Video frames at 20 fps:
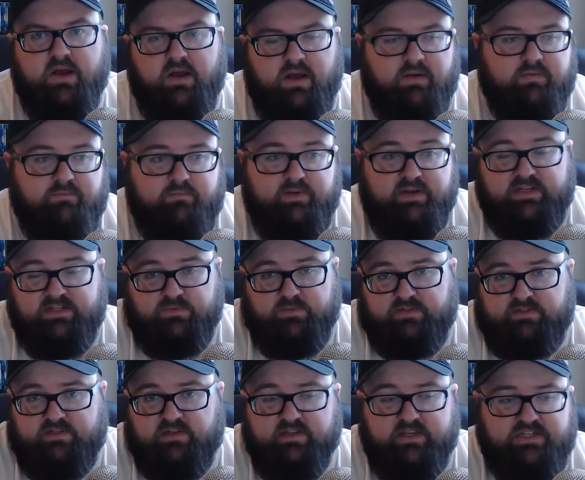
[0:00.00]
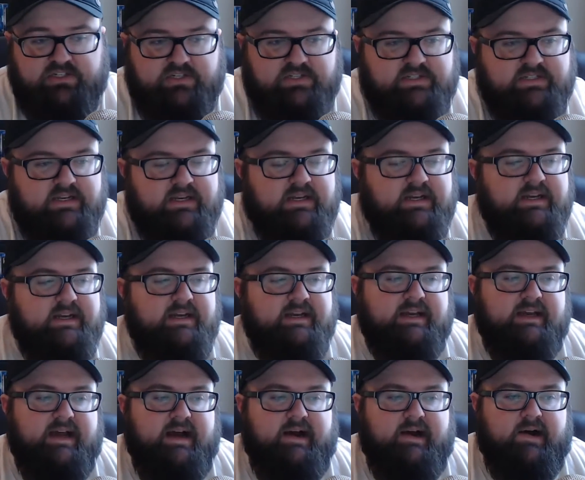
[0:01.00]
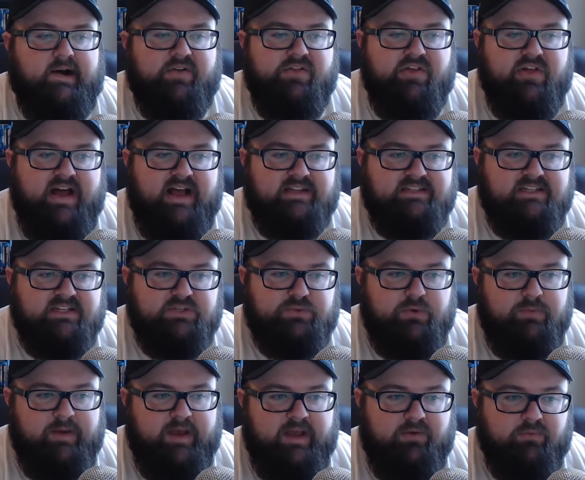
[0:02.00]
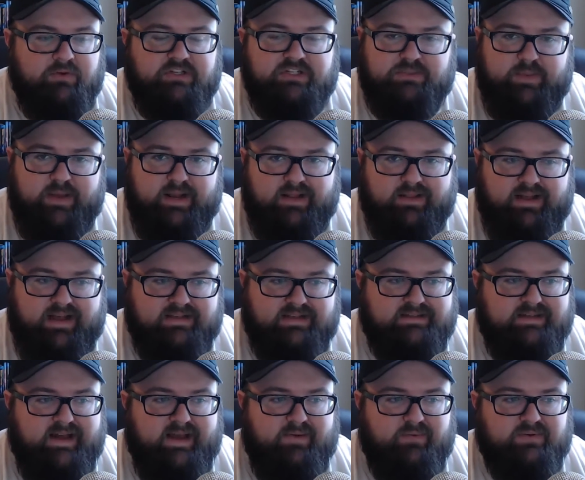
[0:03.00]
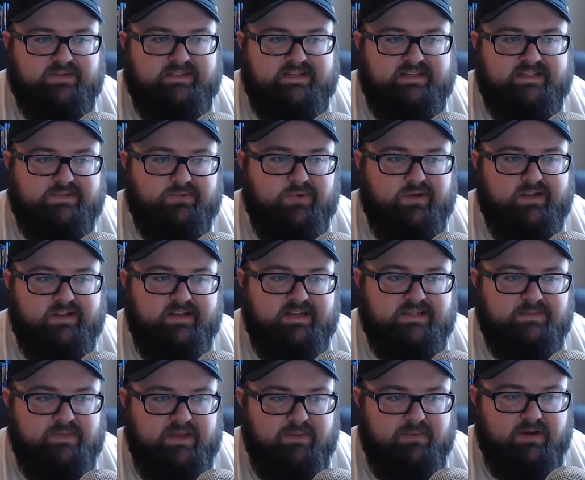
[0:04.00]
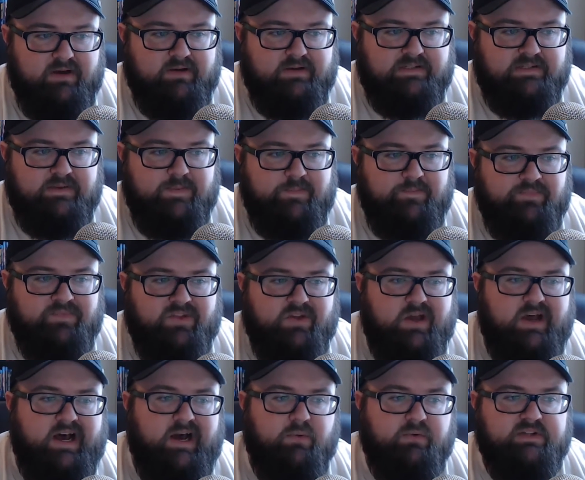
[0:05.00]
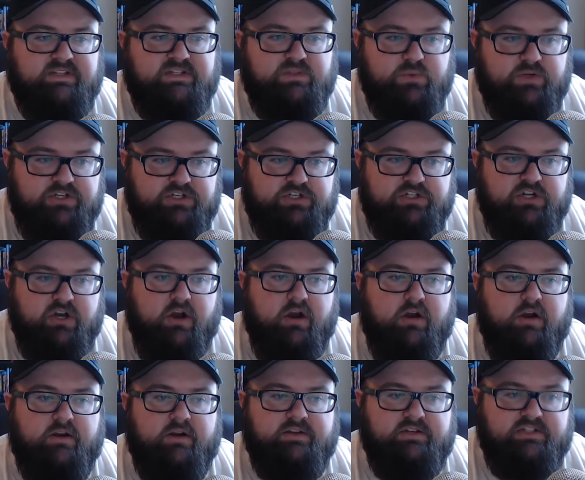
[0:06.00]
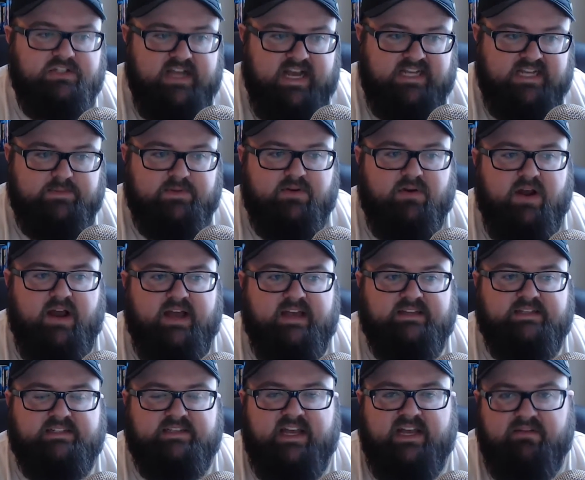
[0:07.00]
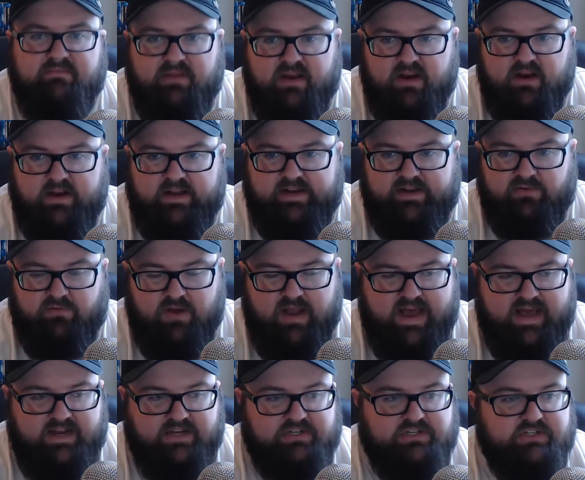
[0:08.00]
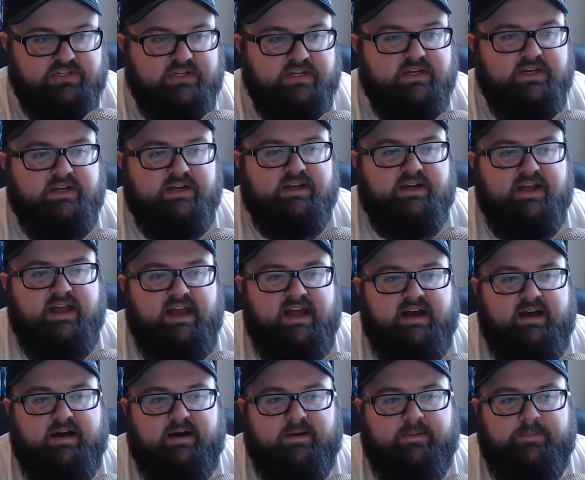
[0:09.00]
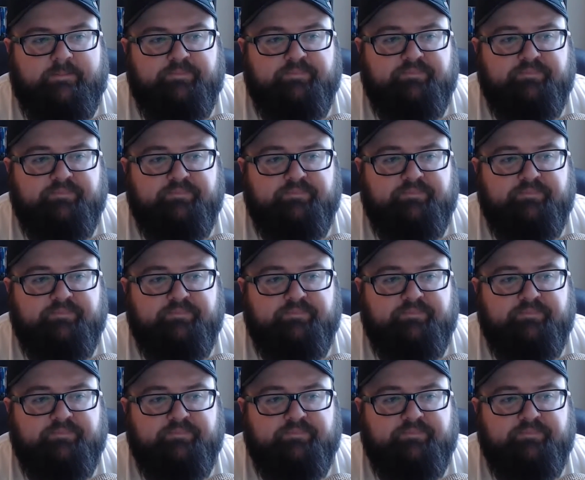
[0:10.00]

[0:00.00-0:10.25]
because it was delicious. The last dish we made, and we just made it last night, was the soy glazed meatballs with Swiss chard, jasmine rice, and marinated radish. And